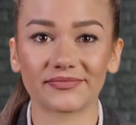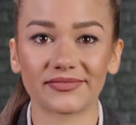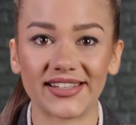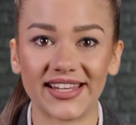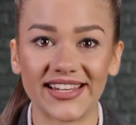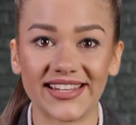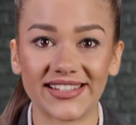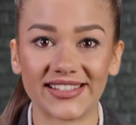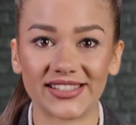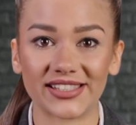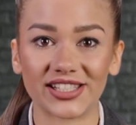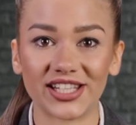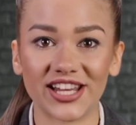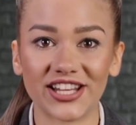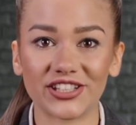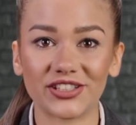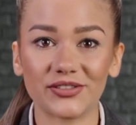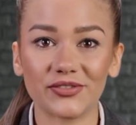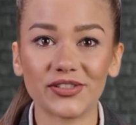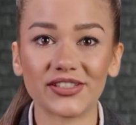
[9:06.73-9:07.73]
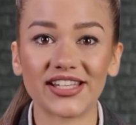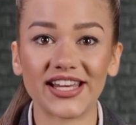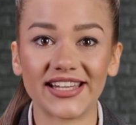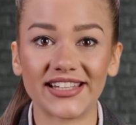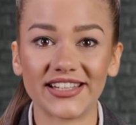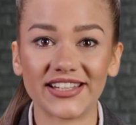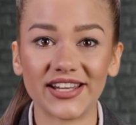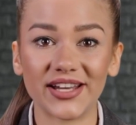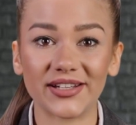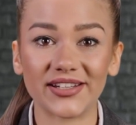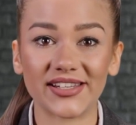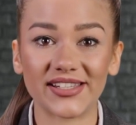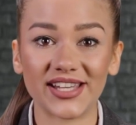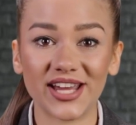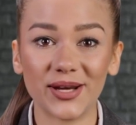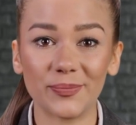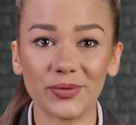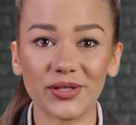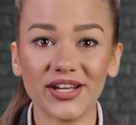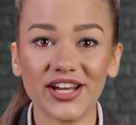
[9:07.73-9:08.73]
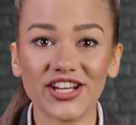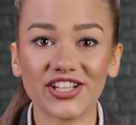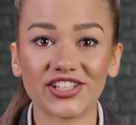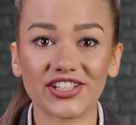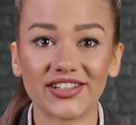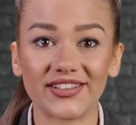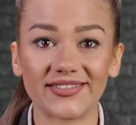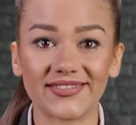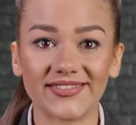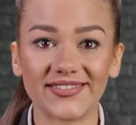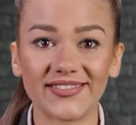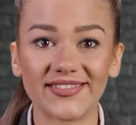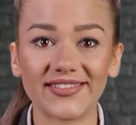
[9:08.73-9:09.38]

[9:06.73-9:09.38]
In exchange for taking on this obligation,